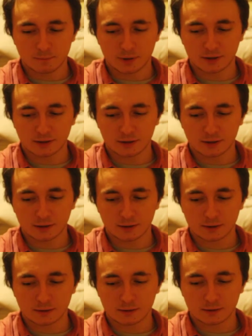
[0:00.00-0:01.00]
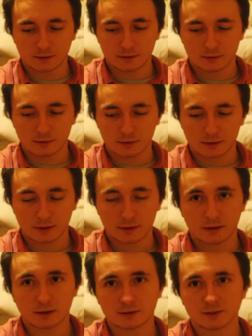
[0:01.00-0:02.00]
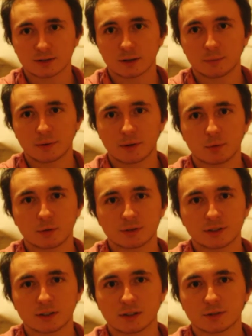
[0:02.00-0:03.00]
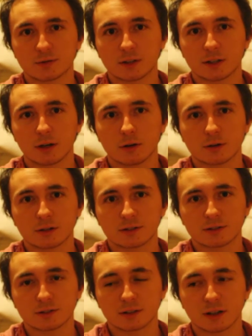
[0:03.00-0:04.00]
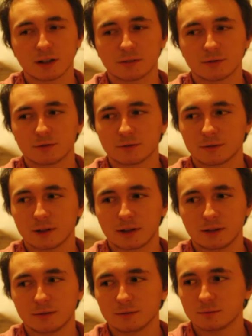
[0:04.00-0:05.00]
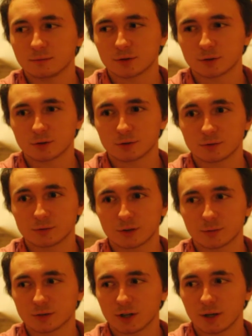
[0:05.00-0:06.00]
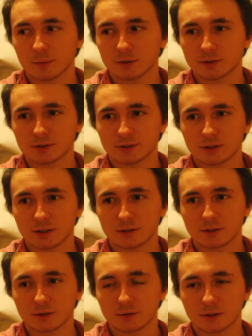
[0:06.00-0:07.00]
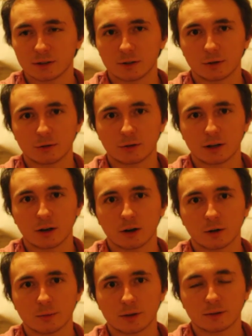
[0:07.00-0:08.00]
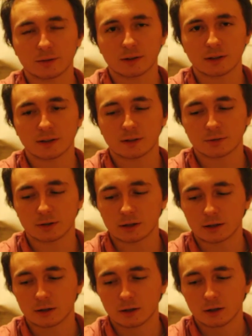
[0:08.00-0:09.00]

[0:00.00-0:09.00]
but I think some people will see this video because I have eight sus subscribers. I don't really know who they are, but they definitely